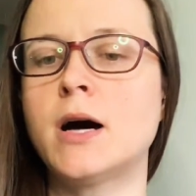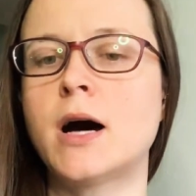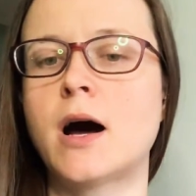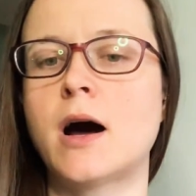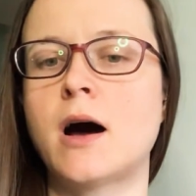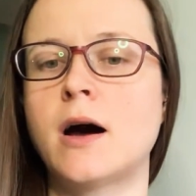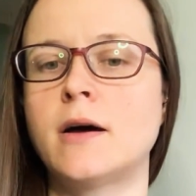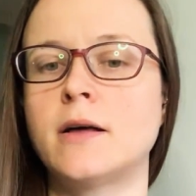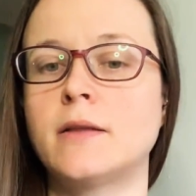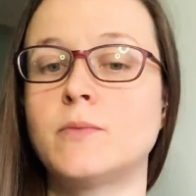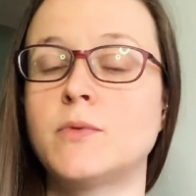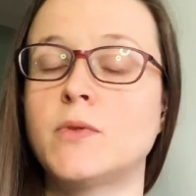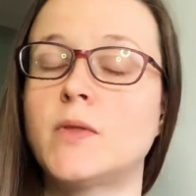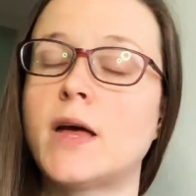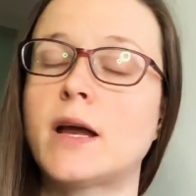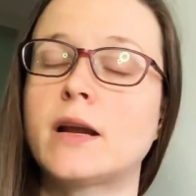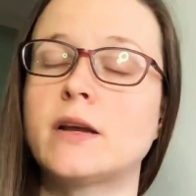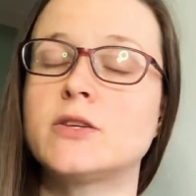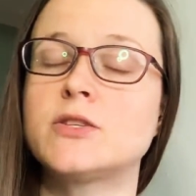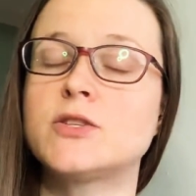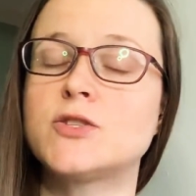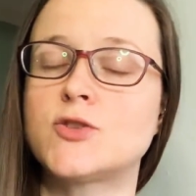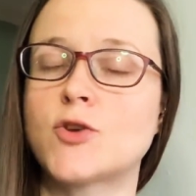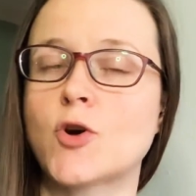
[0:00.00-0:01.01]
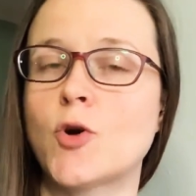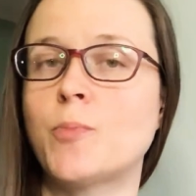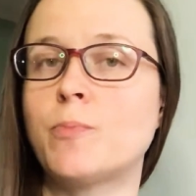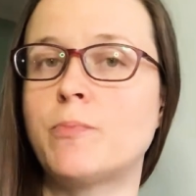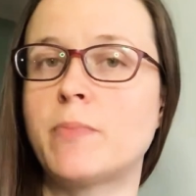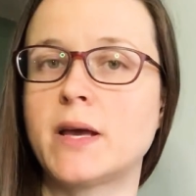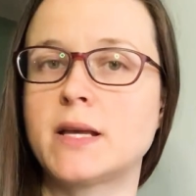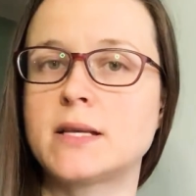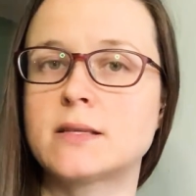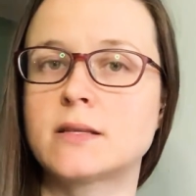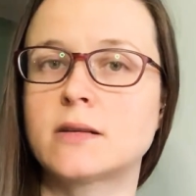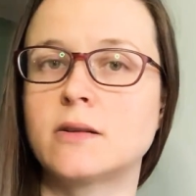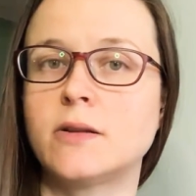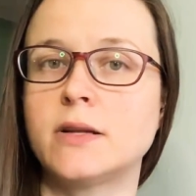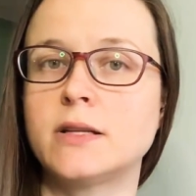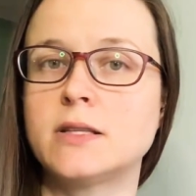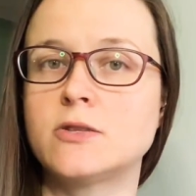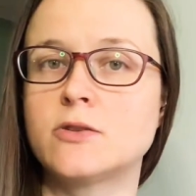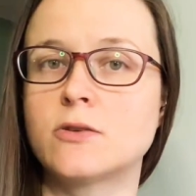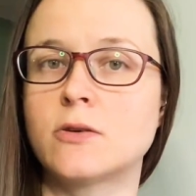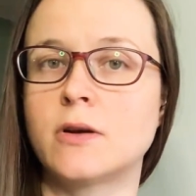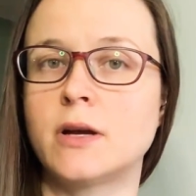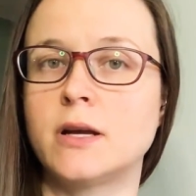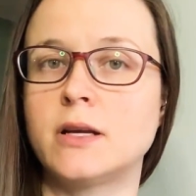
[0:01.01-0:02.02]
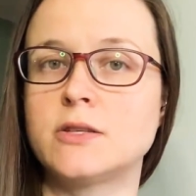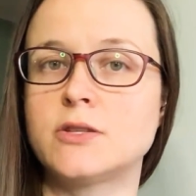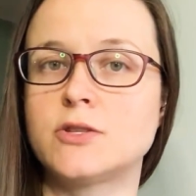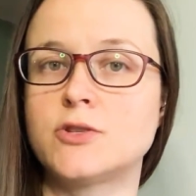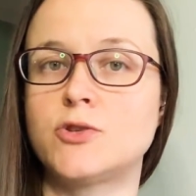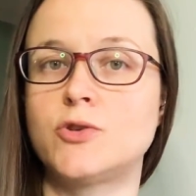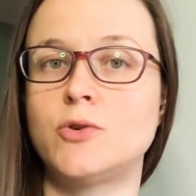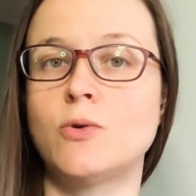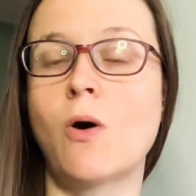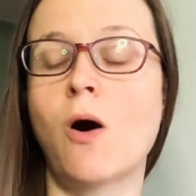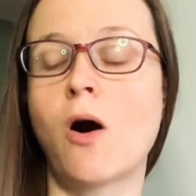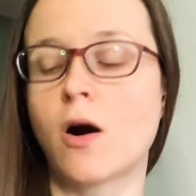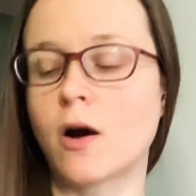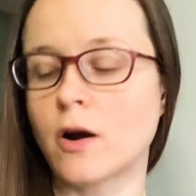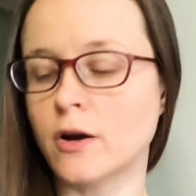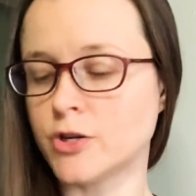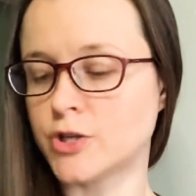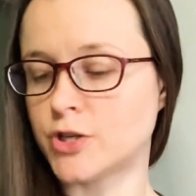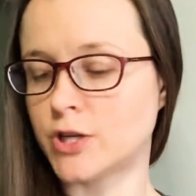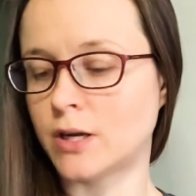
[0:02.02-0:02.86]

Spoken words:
that a soap-based cleanser is too harsh,